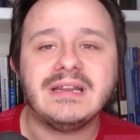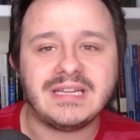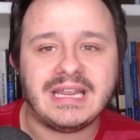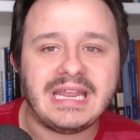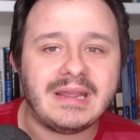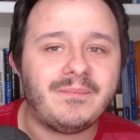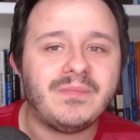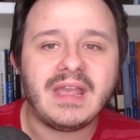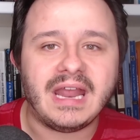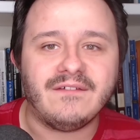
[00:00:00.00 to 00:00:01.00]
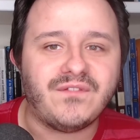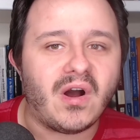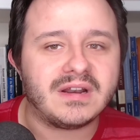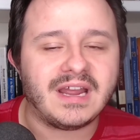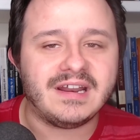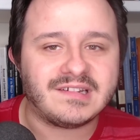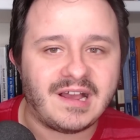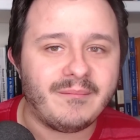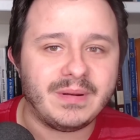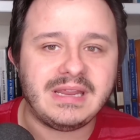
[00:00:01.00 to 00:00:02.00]
to him and Ivanka and his
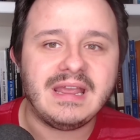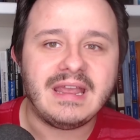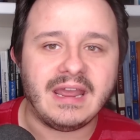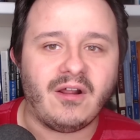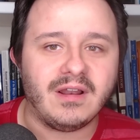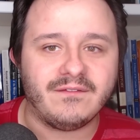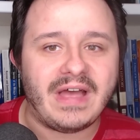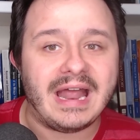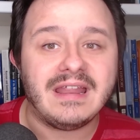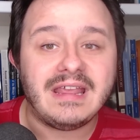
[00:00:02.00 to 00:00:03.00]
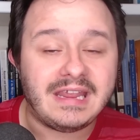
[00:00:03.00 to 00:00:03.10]
company and all of that.